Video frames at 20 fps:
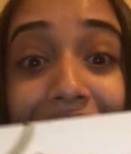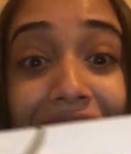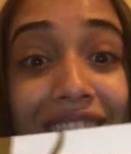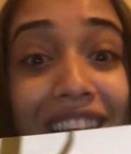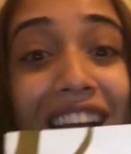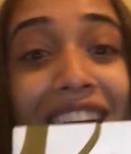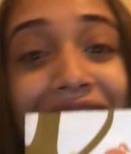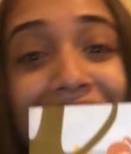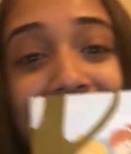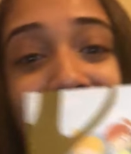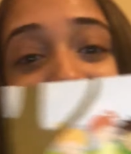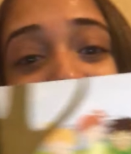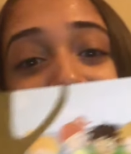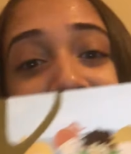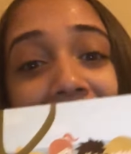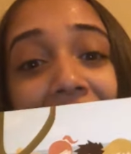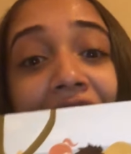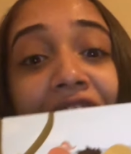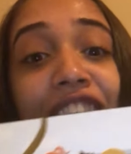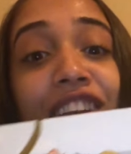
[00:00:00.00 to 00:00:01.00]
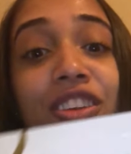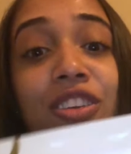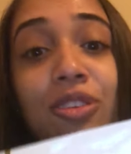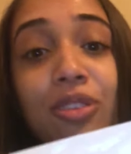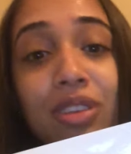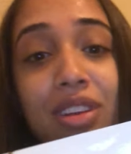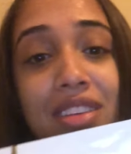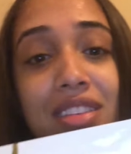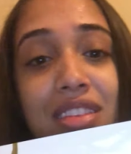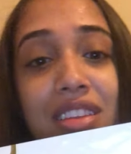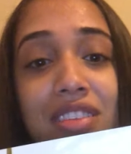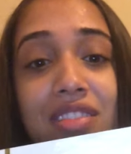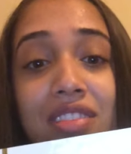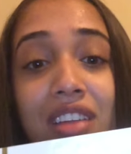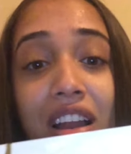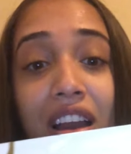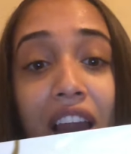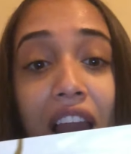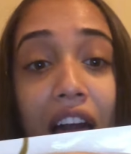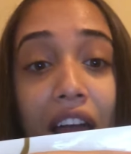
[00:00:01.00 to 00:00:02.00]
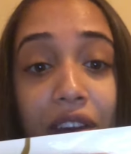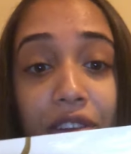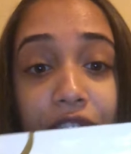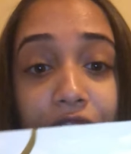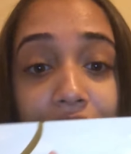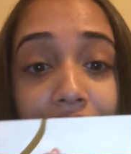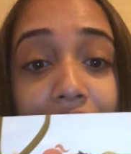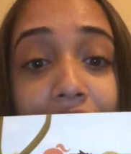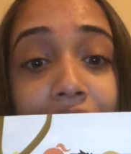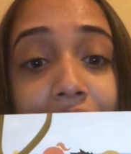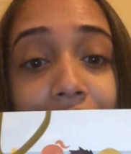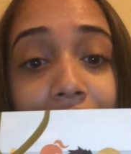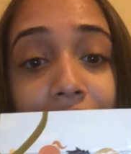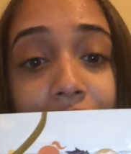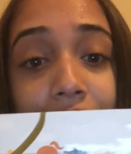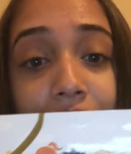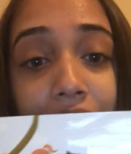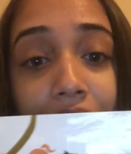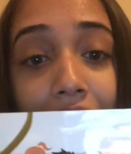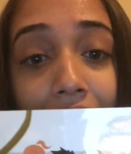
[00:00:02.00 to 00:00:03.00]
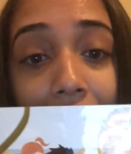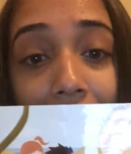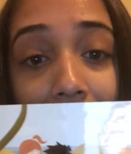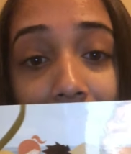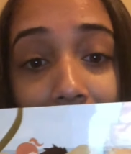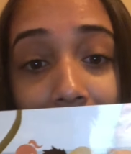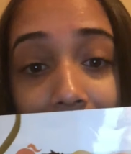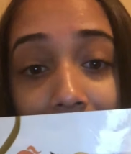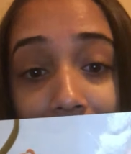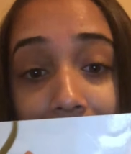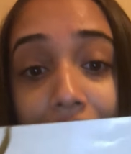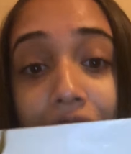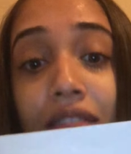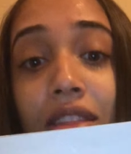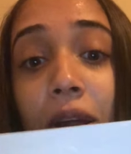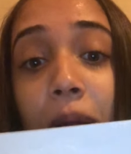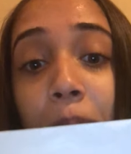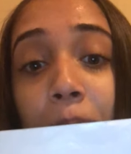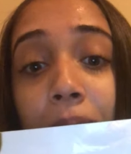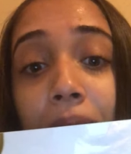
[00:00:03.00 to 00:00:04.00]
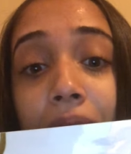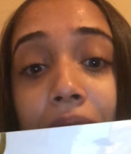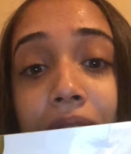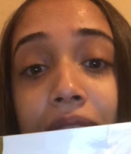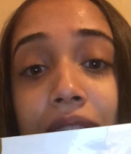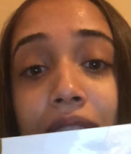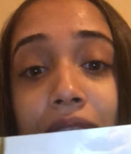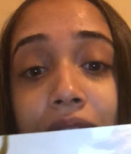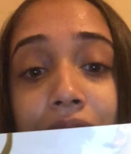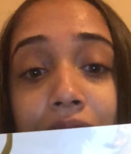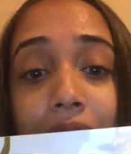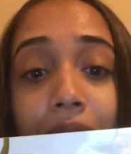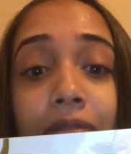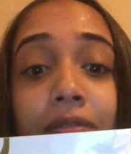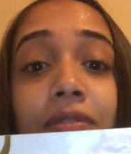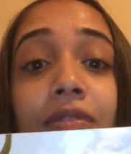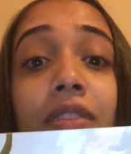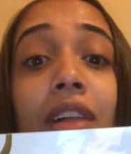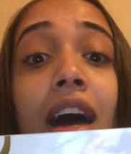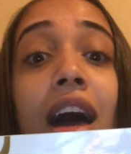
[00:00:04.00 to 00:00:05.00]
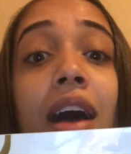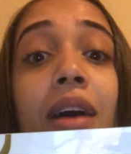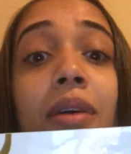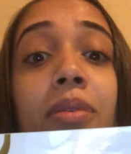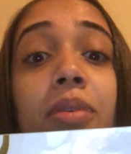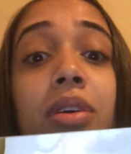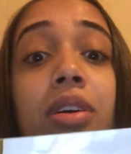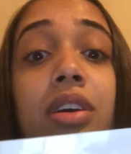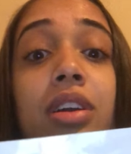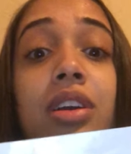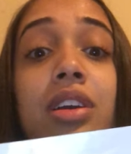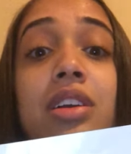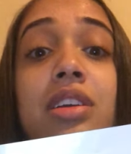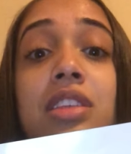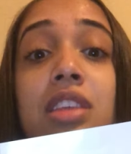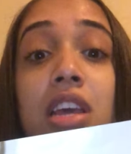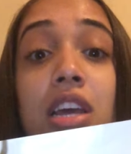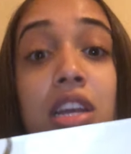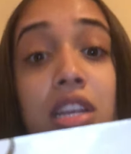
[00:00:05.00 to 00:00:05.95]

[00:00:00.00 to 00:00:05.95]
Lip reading: That's right. I noticed there are a lot of kids outside. They're planting some flowers.